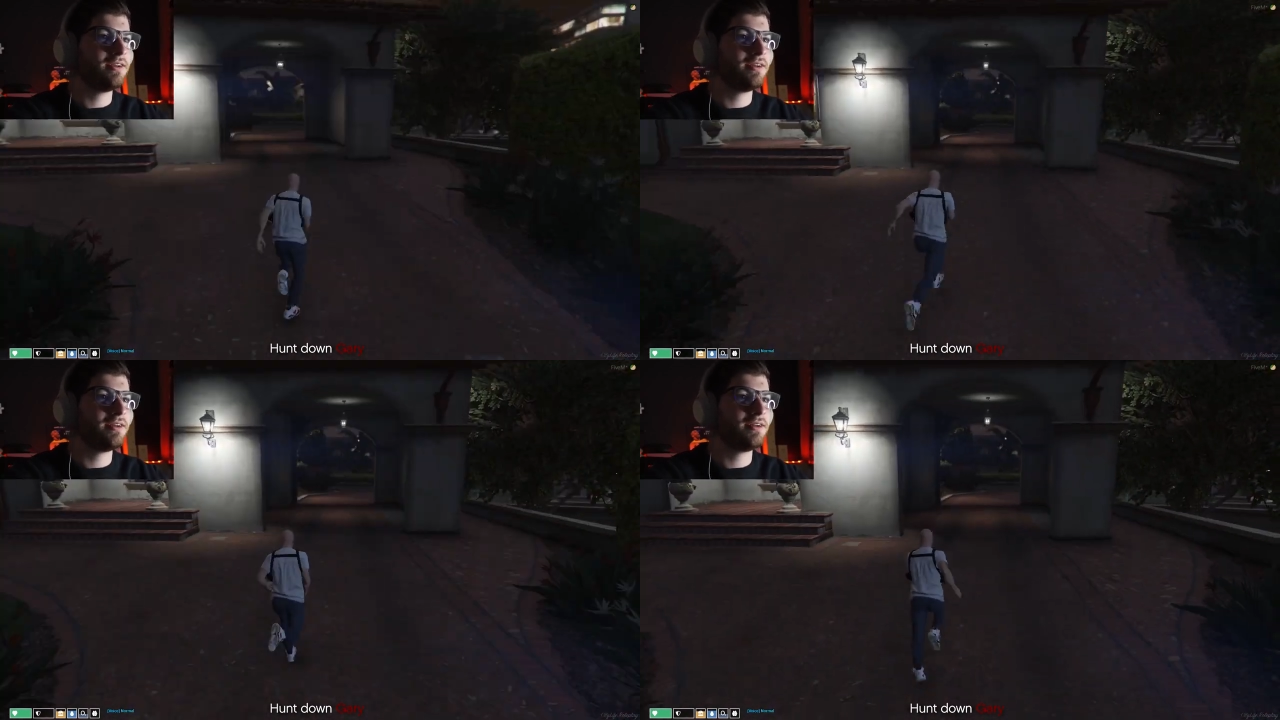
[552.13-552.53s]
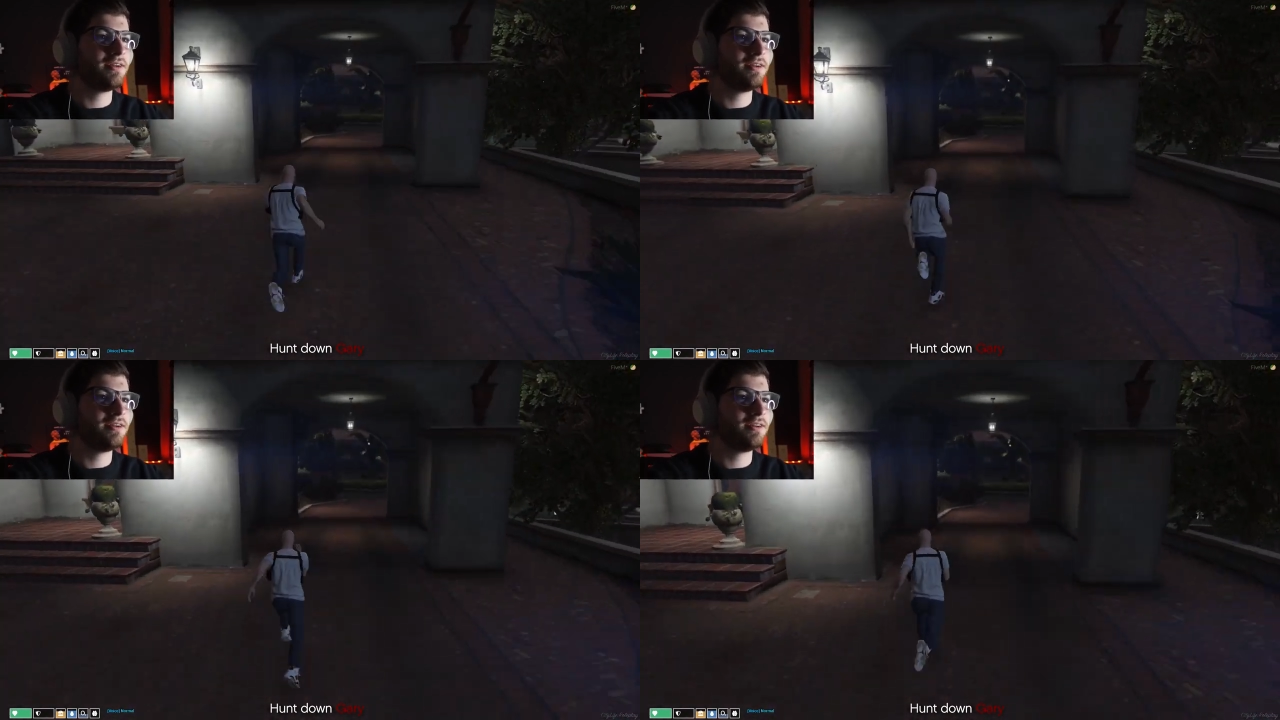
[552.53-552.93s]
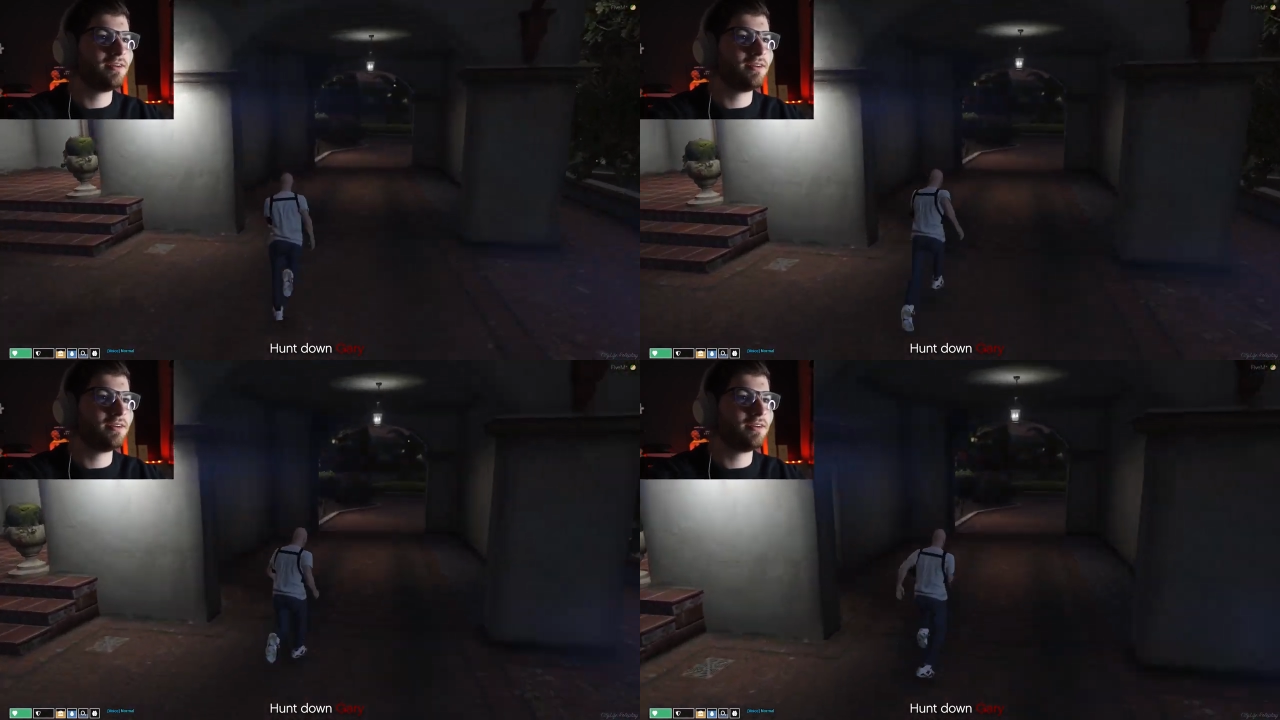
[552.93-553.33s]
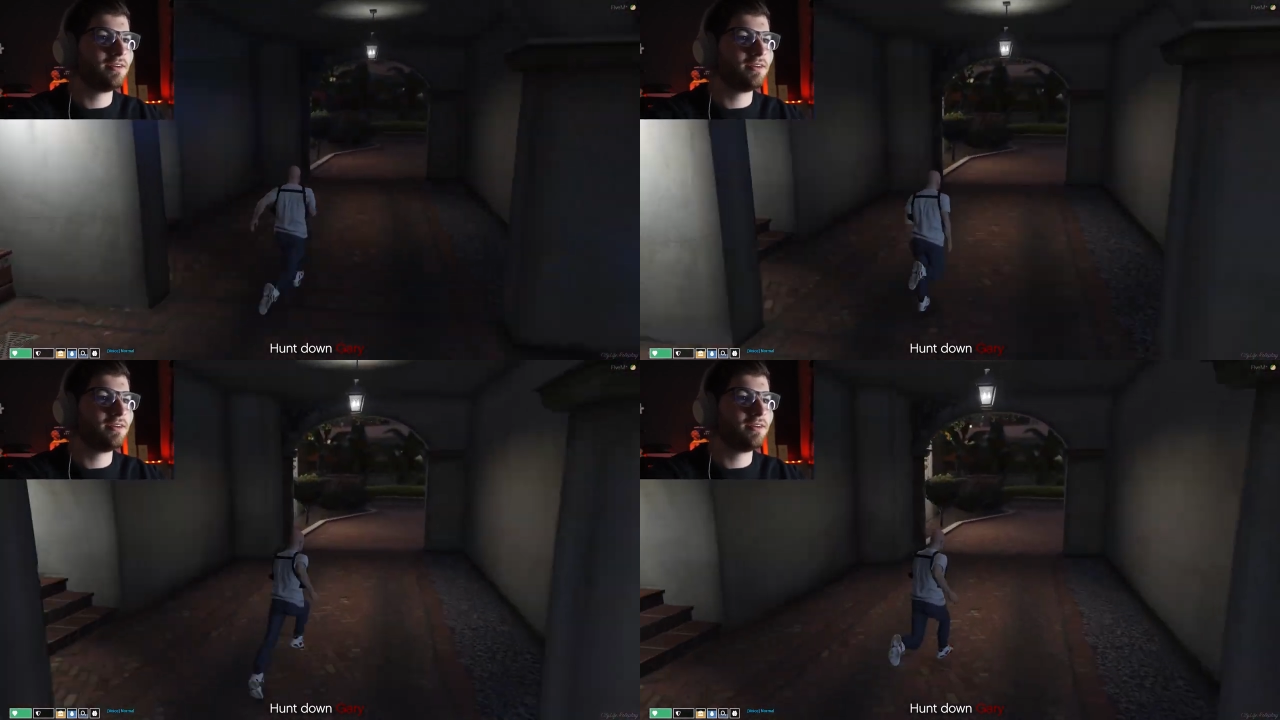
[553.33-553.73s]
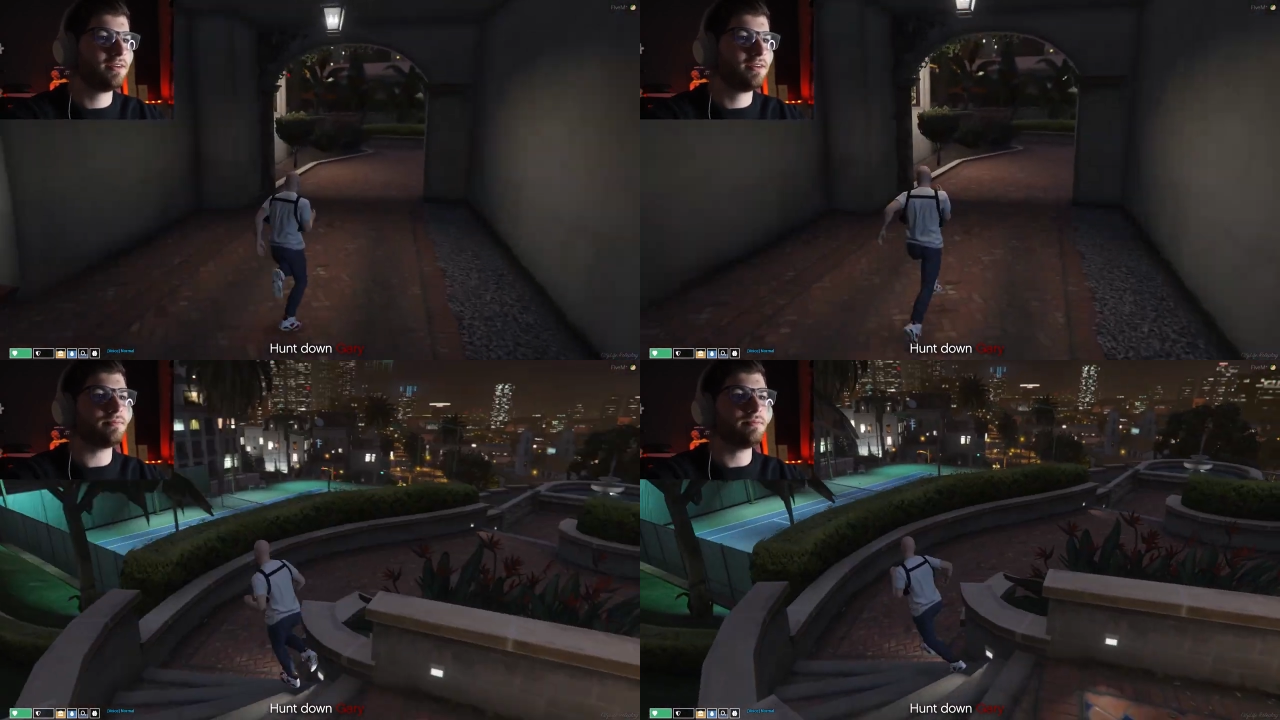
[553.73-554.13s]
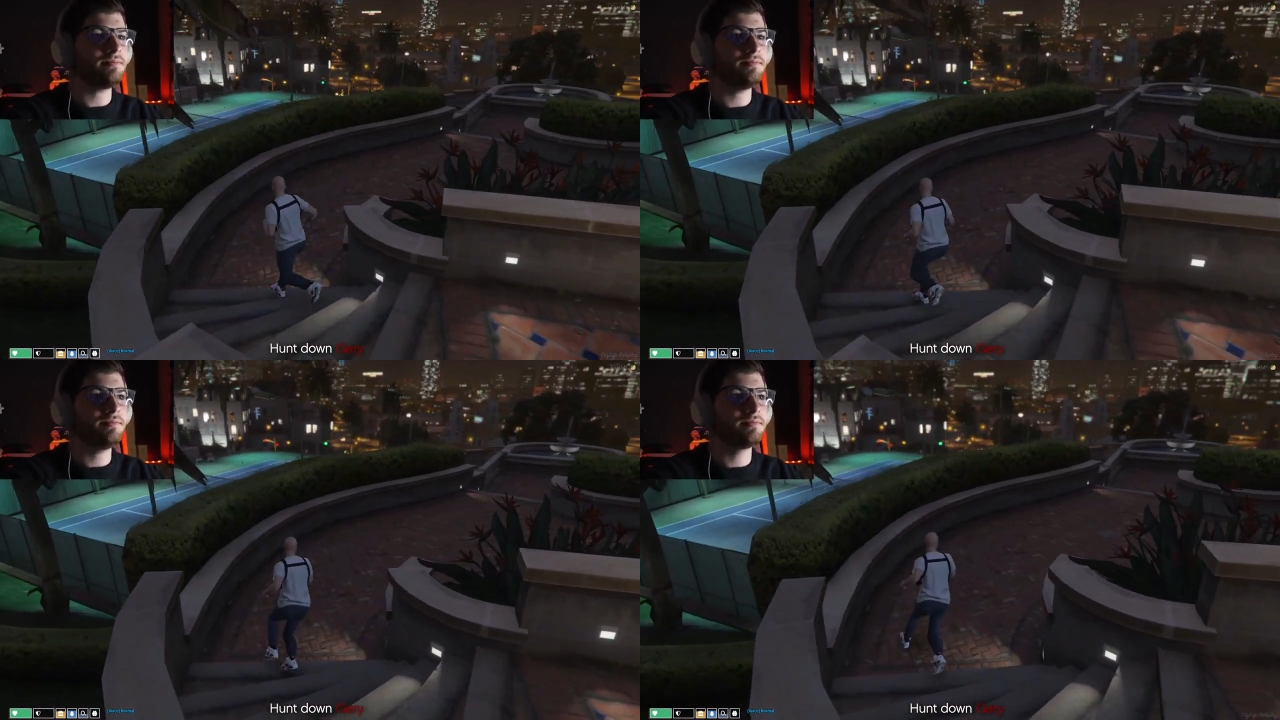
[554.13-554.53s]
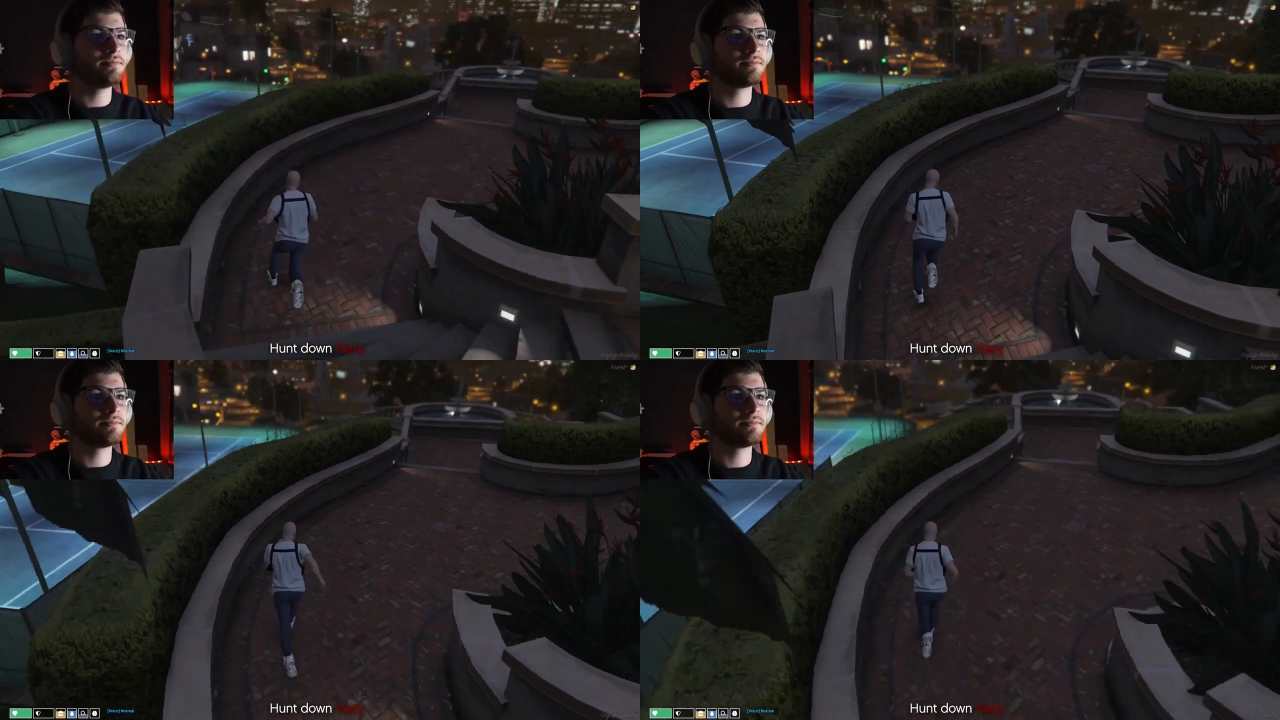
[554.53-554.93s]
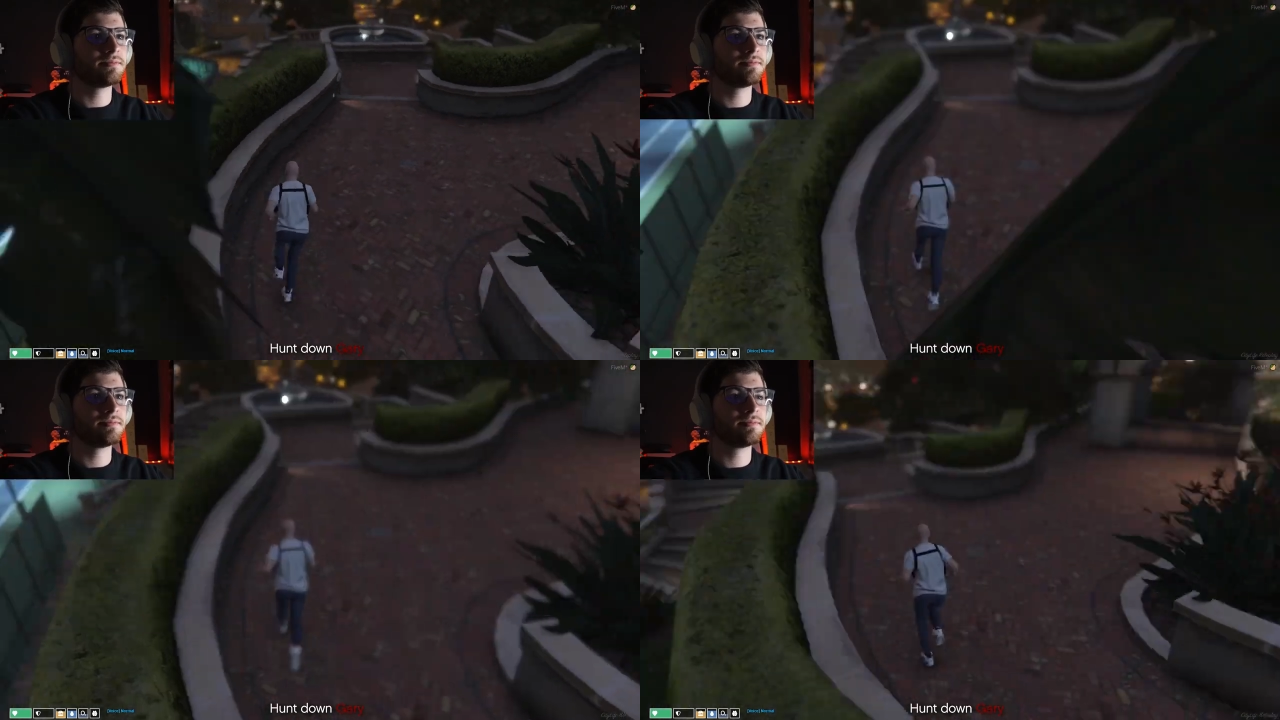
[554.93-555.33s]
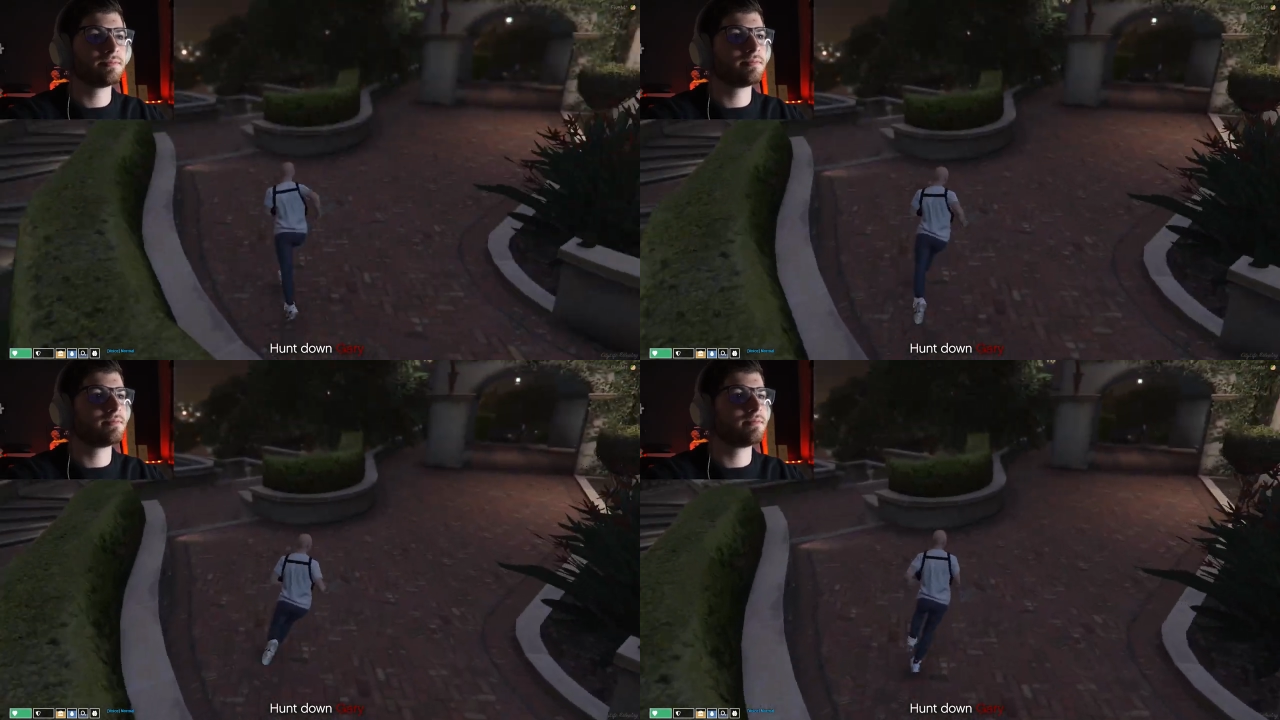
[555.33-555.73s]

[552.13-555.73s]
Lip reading: (silence)